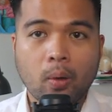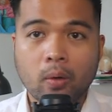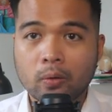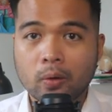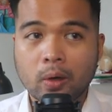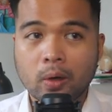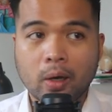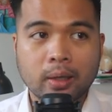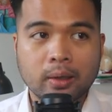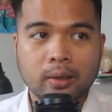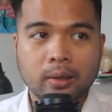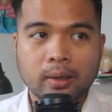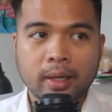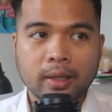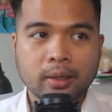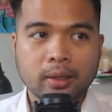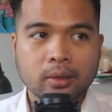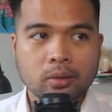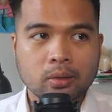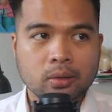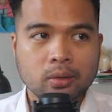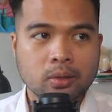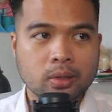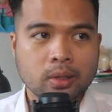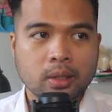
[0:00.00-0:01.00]
However, I'd
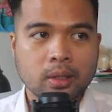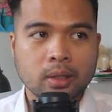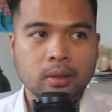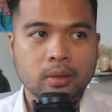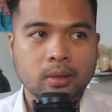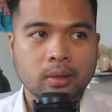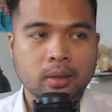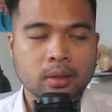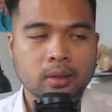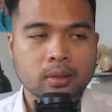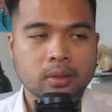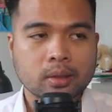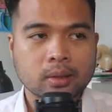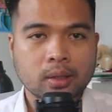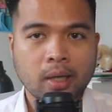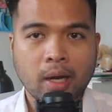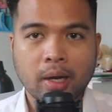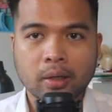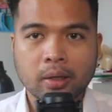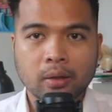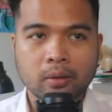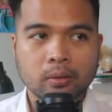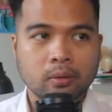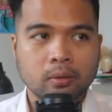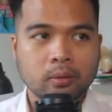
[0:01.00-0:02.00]
like to see this
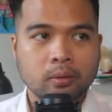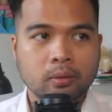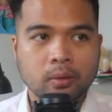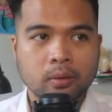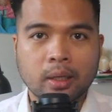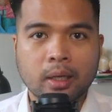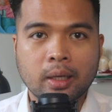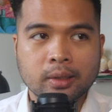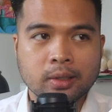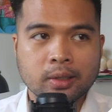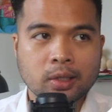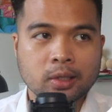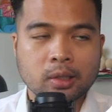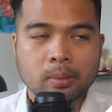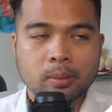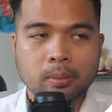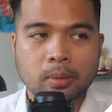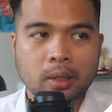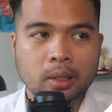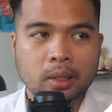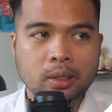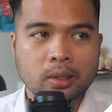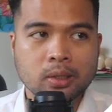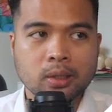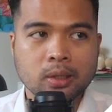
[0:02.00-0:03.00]
kind of
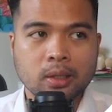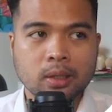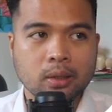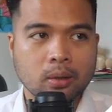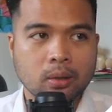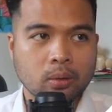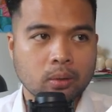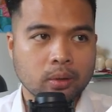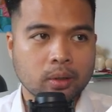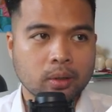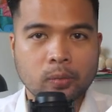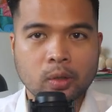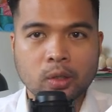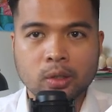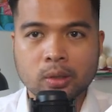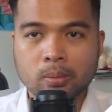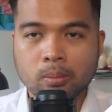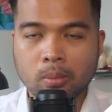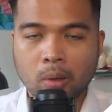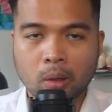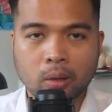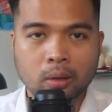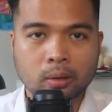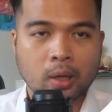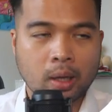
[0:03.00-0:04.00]
accessibility or this
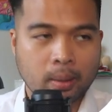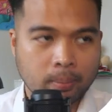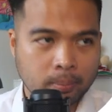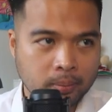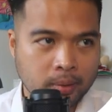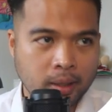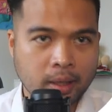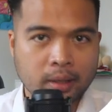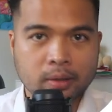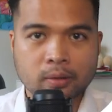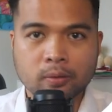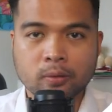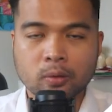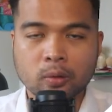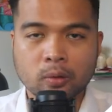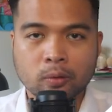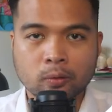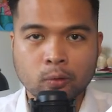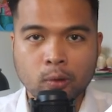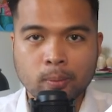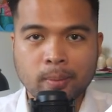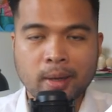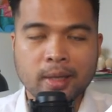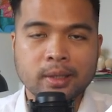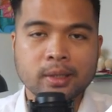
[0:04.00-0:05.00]
bulk update for
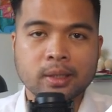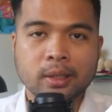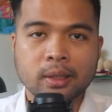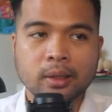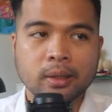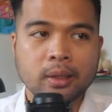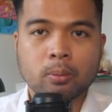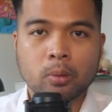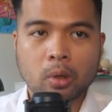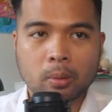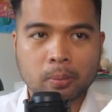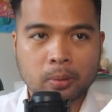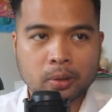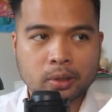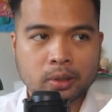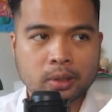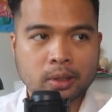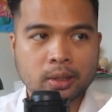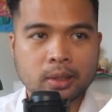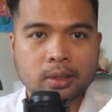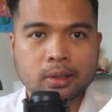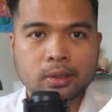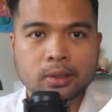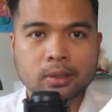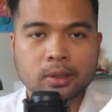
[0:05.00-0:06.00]
formatting
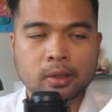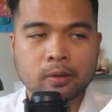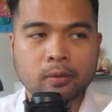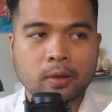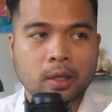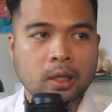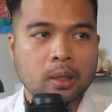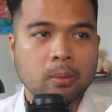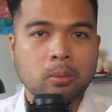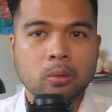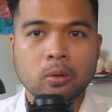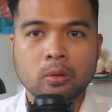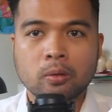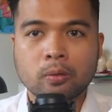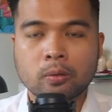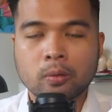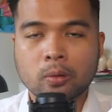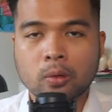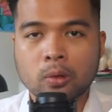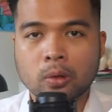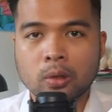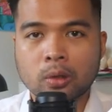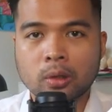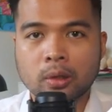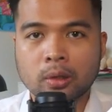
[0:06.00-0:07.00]
properties available
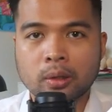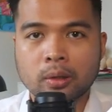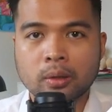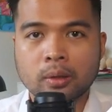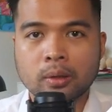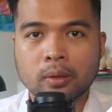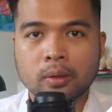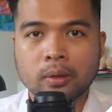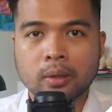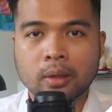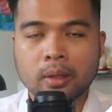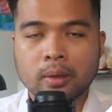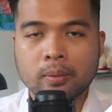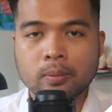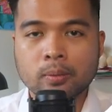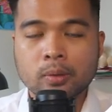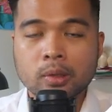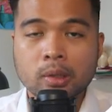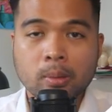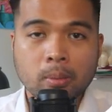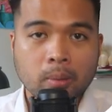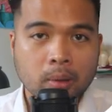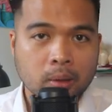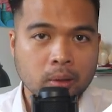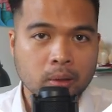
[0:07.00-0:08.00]
for um,
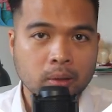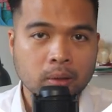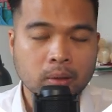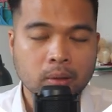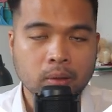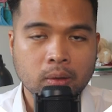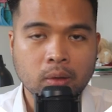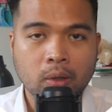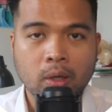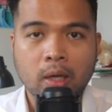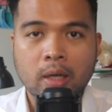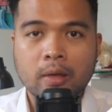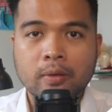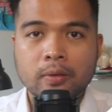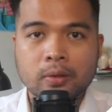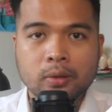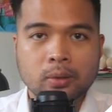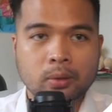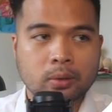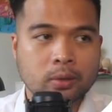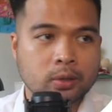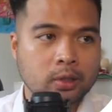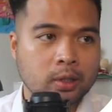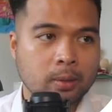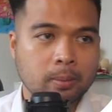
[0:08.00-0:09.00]
similar
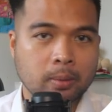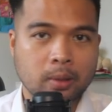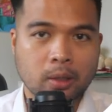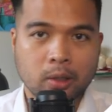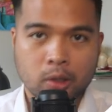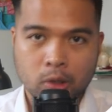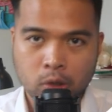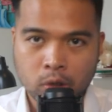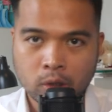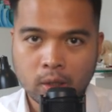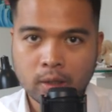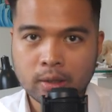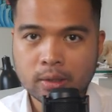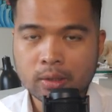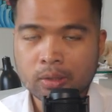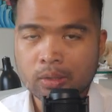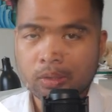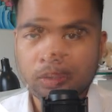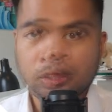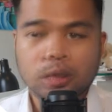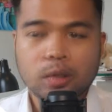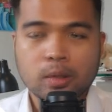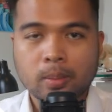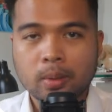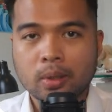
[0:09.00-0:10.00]
graphs or similar
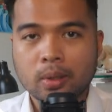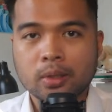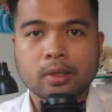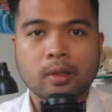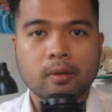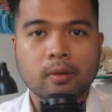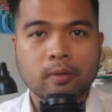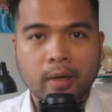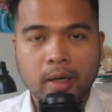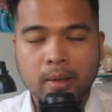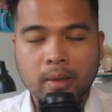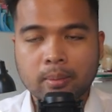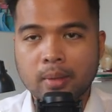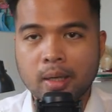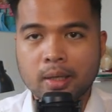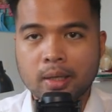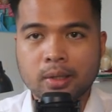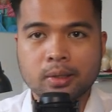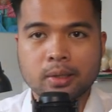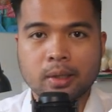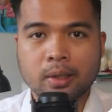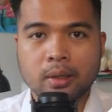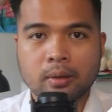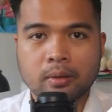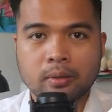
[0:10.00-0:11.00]
charts, just because I find
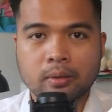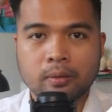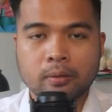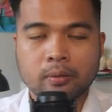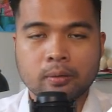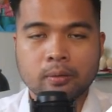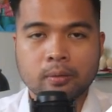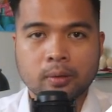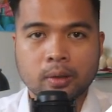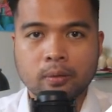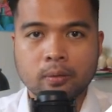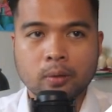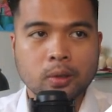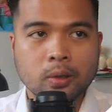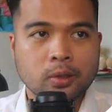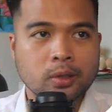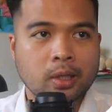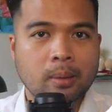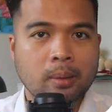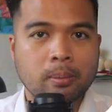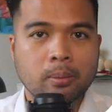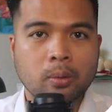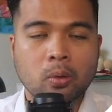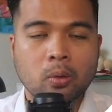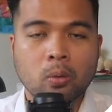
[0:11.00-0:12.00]
myself, for
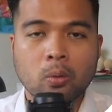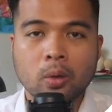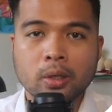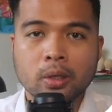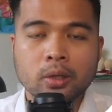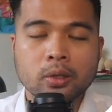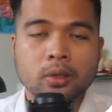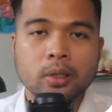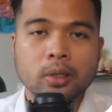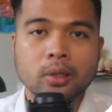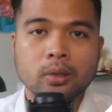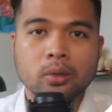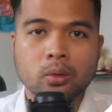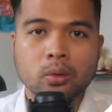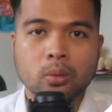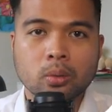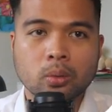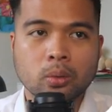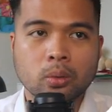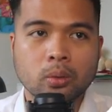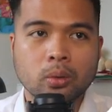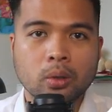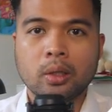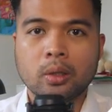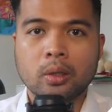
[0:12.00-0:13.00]
example, wanting
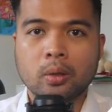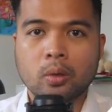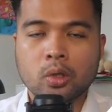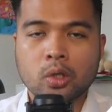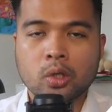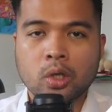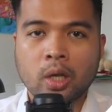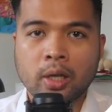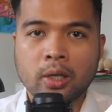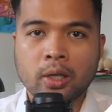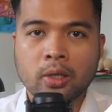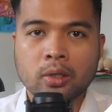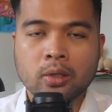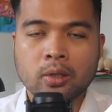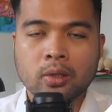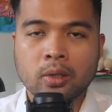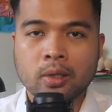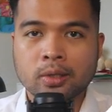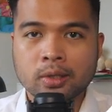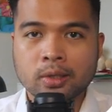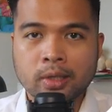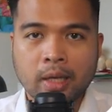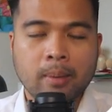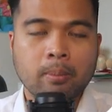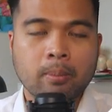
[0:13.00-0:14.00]
to, you know, change
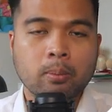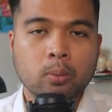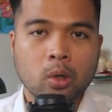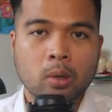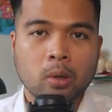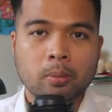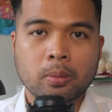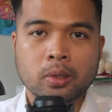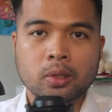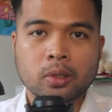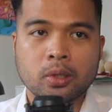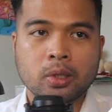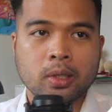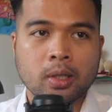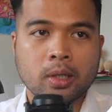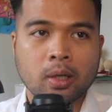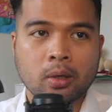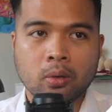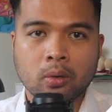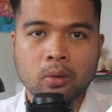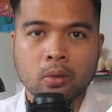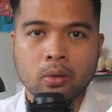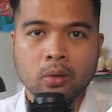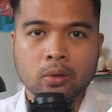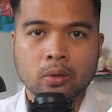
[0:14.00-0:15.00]
the same property
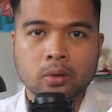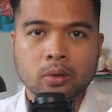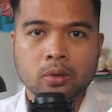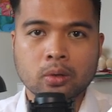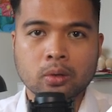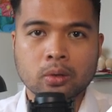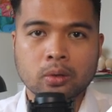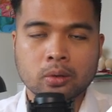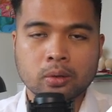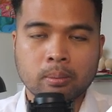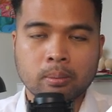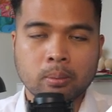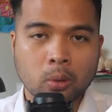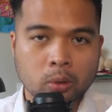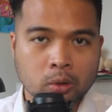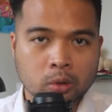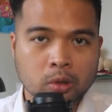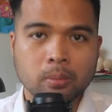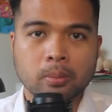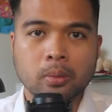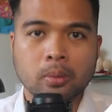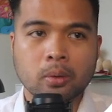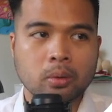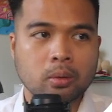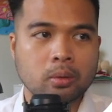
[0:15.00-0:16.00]
across
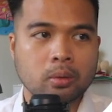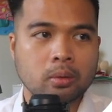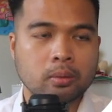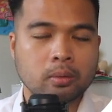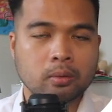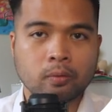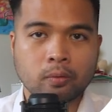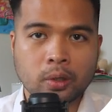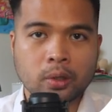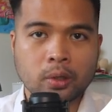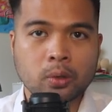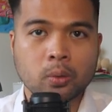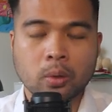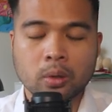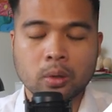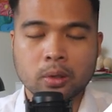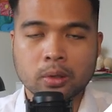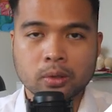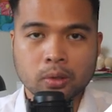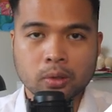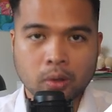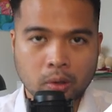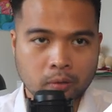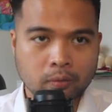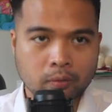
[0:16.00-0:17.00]
multiple
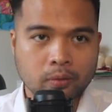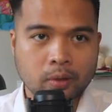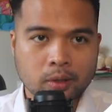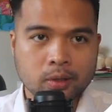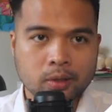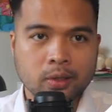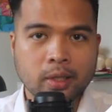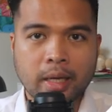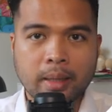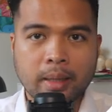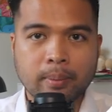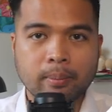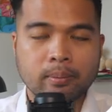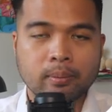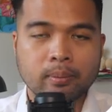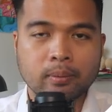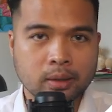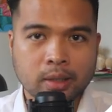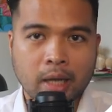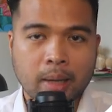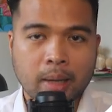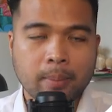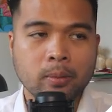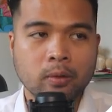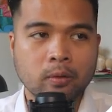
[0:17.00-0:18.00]
visuals of the
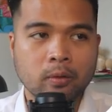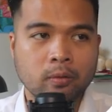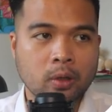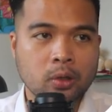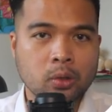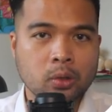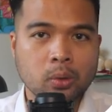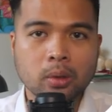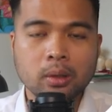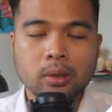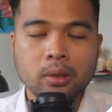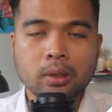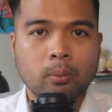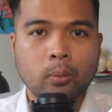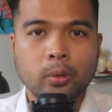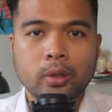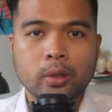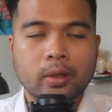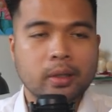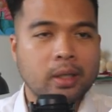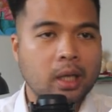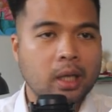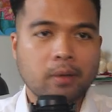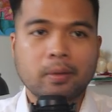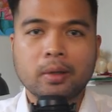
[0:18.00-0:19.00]
same type of visual
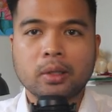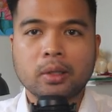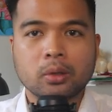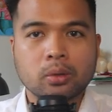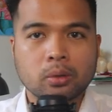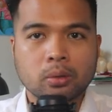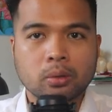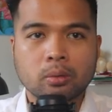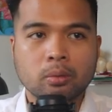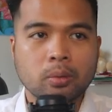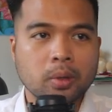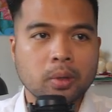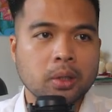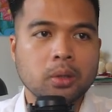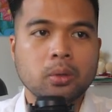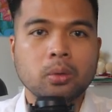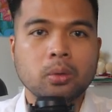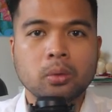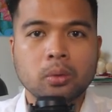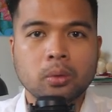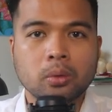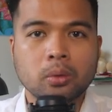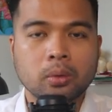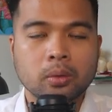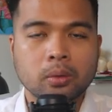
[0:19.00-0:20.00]
without having to
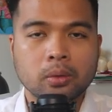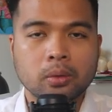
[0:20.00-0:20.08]
redo